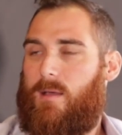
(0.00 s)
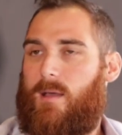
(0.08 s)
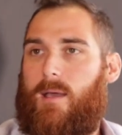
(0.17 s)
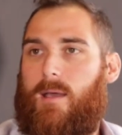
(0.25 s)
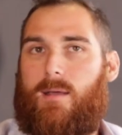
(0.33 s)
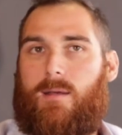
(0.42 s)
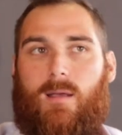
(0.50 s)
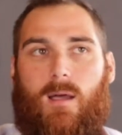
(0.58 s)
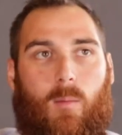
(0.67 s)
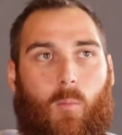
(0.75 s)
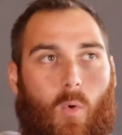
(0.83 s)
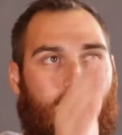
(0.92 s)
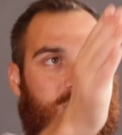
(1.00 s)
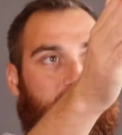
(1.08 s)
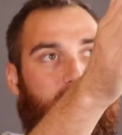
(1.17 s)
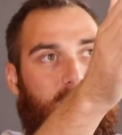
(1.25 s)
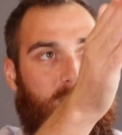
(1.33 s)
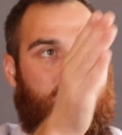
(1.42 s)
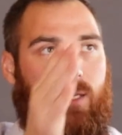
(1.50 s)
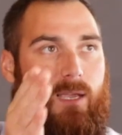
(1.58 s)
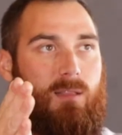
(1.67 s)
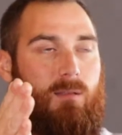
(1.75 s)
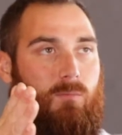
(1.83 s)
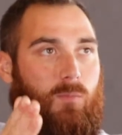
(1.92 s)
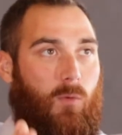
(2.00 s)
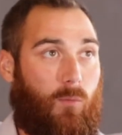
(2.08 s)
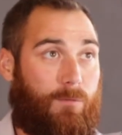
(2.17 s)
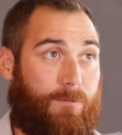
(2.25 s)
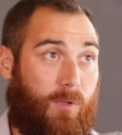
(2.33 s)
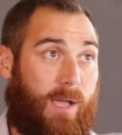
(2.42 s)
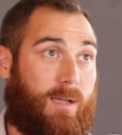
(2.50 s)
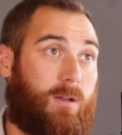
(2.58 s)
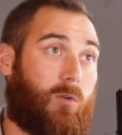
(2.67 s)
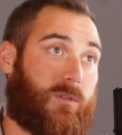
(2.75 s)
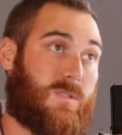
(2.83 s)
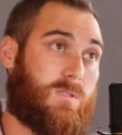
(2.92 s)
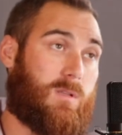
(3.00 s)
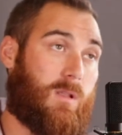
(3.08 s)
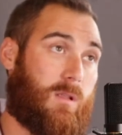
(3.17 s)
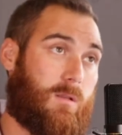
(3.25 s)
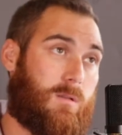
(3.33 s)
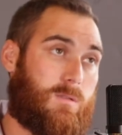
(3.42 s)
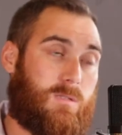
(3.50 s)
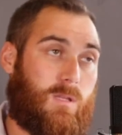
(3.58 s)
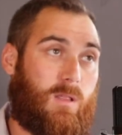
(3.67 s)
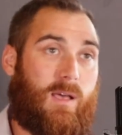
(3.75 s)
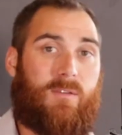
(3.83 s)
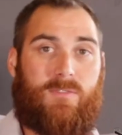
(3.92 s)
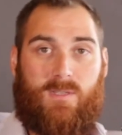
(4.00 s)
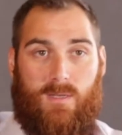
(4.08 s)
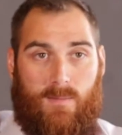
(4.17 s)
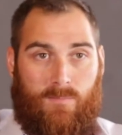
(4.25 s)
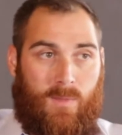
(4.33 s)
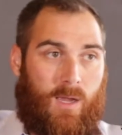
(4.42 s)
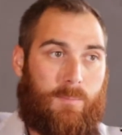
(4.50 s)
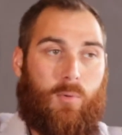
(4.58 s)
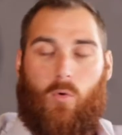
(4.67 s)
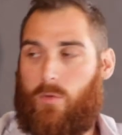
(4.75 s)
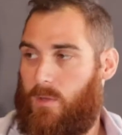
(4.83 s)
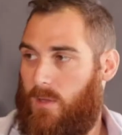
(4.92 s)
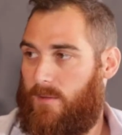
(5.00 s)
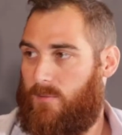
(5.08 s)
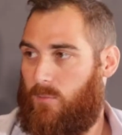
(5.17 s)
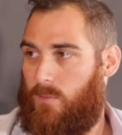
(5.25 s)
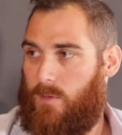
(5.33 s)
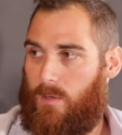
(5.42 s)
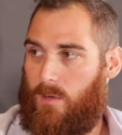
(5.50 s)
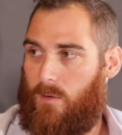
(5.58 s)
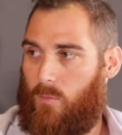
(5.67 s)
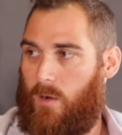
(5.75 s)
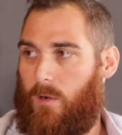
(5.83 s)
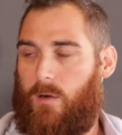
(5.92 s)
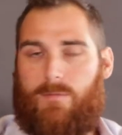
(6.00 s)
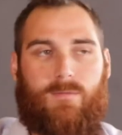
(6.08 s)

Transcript: and I'm watching it. And the second the flag goes to the left, I pull on the left rudder.